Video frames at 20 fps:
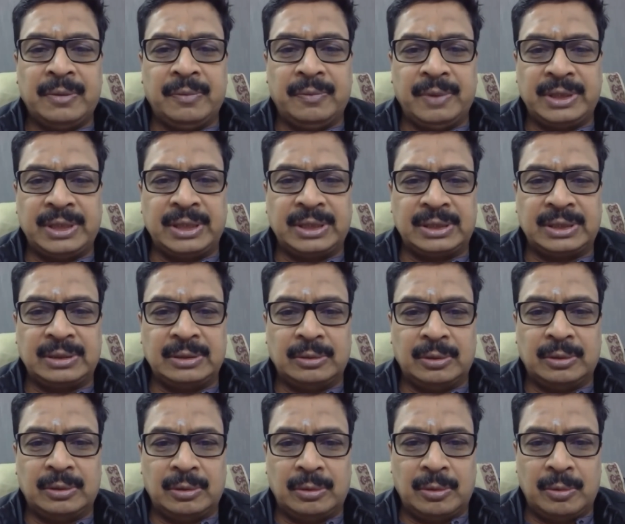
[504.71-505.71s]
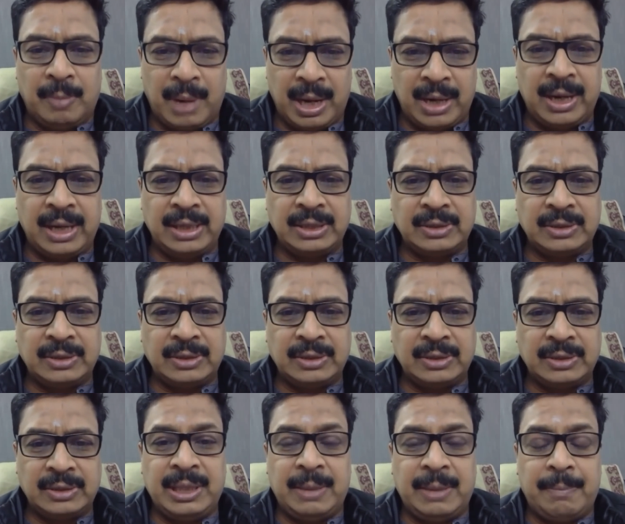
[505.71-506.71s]
which is among us, which
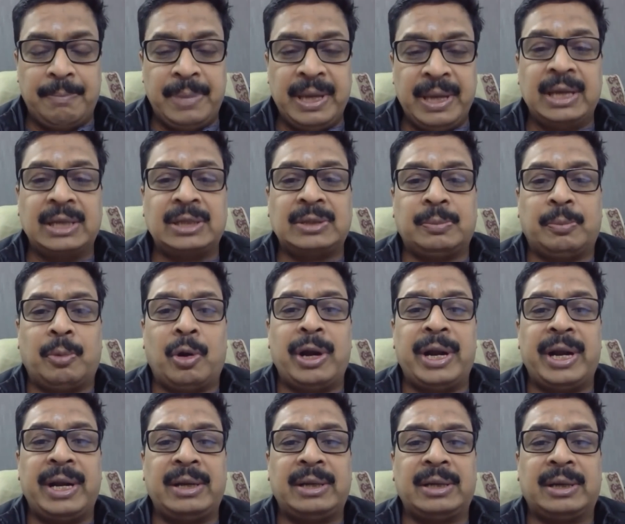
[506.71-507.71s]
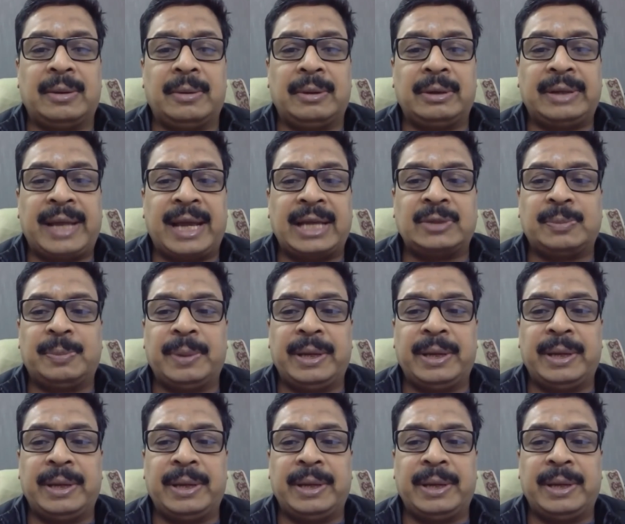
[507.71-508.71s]
has been the biggest buoyant
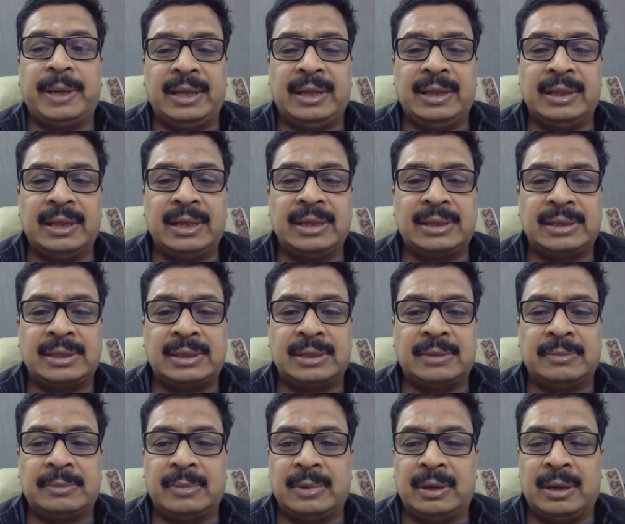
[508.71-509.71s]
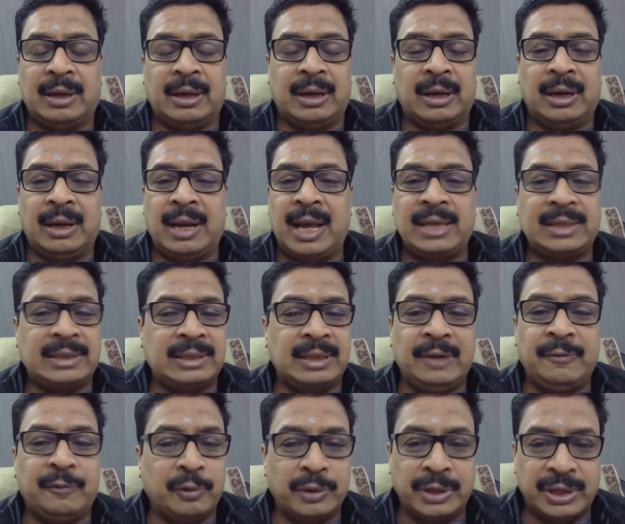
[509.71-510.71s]
taxpayer in this last
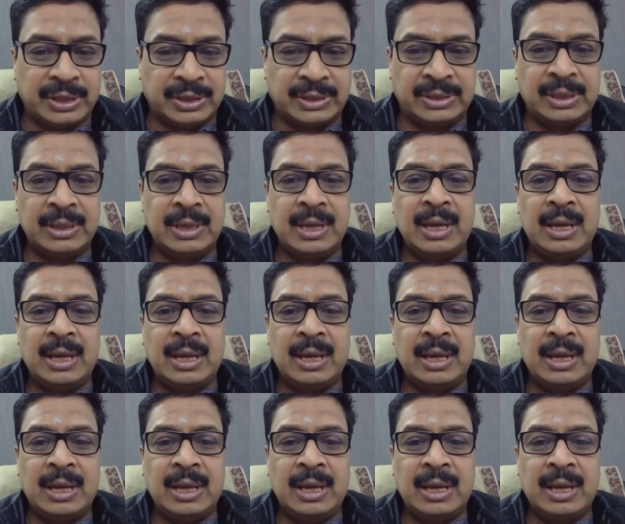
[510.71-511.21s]
3-4 years.